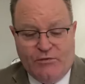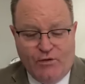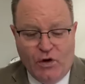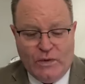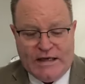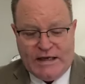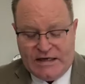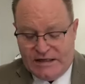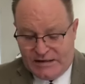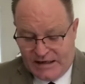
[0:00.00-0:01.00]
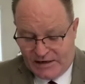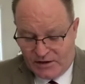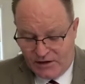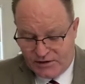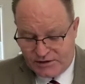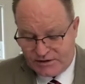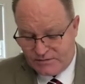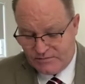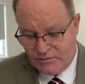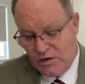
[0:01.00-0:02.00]
But before we get into that,
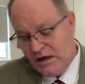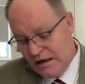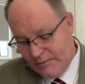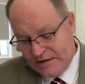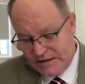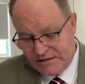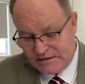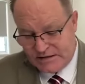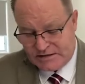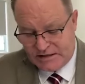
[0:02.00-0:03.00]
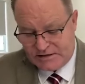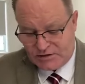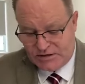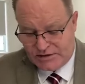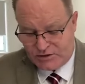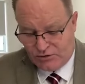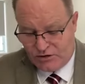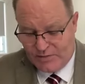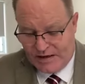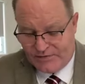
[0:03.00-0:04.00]
notice, well, I mean, let's
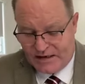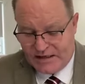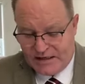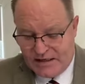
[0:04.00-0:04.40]
talk about that.